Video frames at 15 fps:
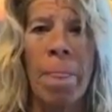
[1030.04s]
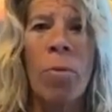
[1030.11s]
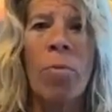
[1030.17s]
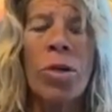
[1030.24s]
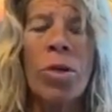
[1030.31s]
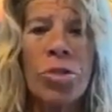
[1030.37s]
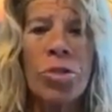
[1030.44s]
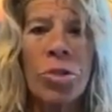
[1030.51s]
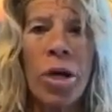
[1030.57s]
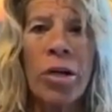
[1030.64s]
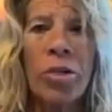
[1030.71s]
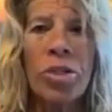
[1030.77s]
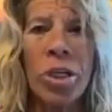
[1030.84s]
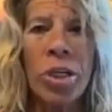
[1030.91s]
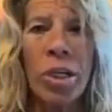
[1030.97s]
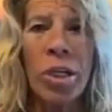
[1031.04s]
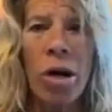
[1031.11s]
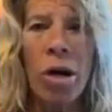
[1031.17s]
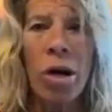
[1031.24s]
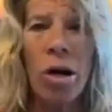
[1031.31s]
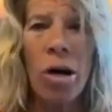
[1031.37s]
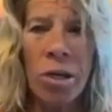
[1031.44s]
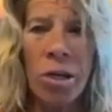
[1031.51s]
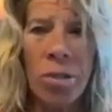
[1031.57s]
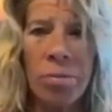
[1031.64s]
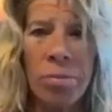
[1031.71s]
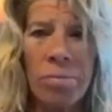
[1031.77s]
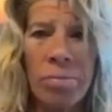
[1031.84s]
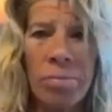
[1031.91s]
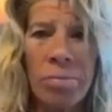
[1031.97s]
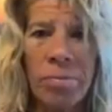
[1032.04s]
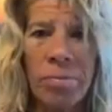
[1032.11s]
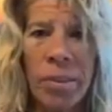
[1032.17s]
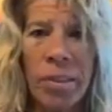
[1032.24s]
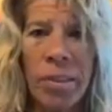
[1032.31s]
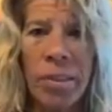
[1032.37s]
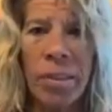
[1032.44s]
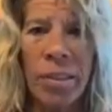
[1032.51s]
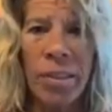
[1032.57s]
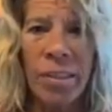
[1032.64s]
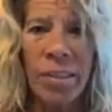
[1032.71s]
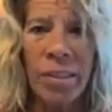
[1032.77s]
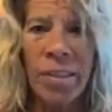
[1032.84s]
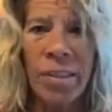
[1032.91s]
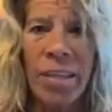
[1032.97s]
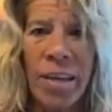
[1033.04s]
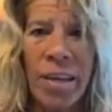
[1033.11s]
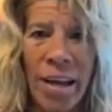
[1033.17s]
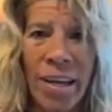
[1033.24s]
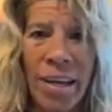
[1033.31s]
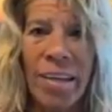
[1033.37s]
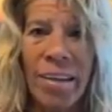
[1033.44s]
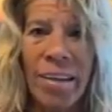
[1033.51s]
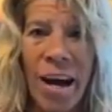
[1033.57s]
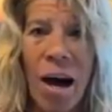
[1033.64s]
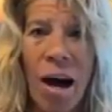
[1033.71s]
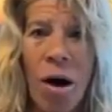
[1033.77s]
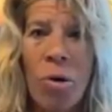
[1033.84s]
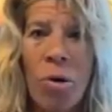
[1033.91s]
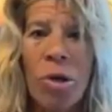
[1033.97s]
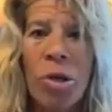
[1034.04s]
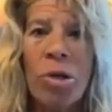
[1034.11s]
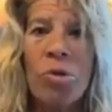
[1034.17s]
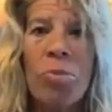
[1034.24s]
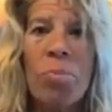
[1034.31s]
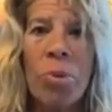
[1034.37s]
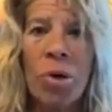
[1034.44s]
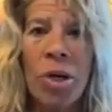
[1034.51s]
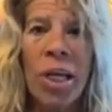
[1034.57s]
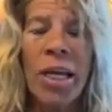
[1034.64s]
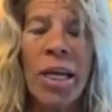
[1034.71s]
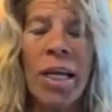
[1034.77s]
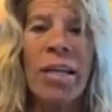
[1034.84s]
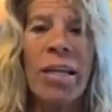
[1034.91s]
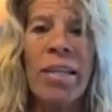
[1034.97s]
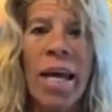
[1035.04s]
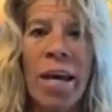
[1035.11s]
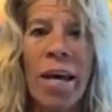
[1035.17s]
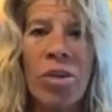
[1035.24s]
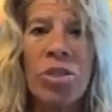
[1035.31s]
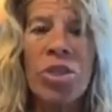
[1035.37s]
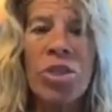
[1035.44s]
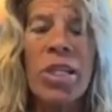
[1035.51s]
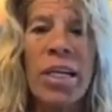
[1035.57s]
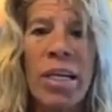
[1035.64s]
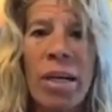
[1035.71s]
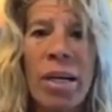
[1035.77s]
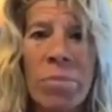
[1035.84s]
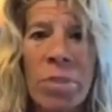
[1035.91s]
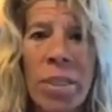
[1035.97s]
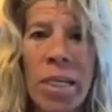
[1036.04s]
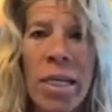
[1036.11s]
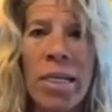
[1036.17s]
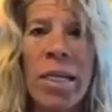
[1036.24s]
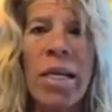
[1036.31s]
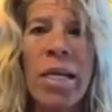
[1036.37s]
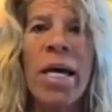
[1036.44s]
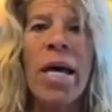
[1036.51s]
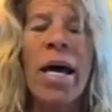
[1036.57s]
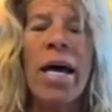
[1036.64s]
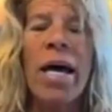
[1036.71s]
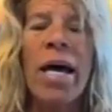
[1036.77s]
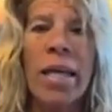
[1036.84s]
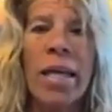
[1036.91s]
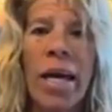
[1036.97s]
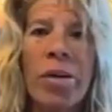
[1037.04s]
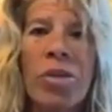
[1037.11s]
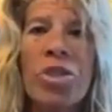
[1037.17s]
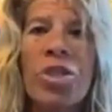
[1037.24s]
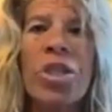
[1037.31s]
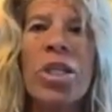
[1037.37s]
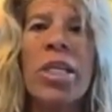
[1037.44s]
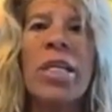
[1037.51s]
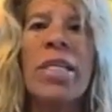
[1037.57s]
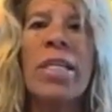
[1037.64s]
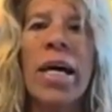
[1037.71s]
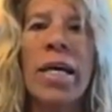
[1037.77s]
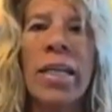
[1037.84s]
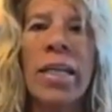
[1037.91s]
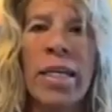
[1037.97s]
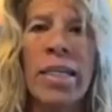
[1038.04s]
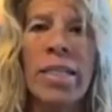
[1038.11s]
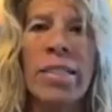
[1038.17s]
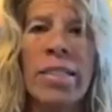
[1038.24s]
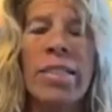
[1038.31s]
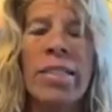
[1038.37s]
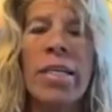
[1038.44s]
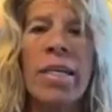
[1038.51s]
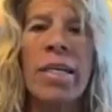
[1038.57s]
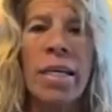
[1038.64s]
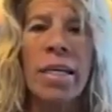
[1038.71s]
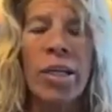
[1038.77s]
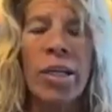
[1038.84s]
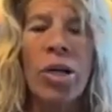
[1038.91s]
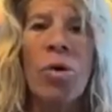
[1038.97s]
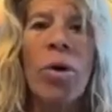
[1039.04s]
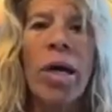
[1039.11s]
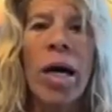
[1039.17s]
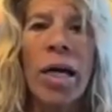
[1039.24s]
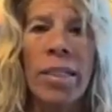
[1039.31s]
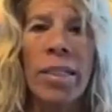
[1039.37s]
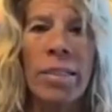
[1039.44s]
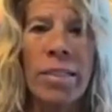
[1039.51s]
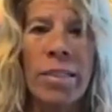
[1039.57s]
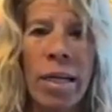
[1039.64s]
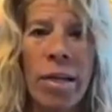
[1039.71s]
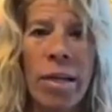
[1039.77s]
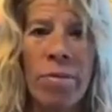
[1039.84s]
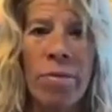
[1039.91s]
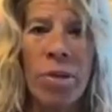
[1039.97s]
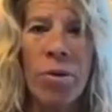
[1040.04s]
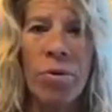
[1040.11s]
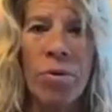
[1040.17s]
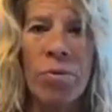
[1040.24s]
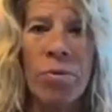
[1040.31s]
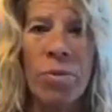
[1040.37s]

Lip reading: What is your energy ecology here? Right? How are you burning the energy that comes in and the energy that is going on inside of you?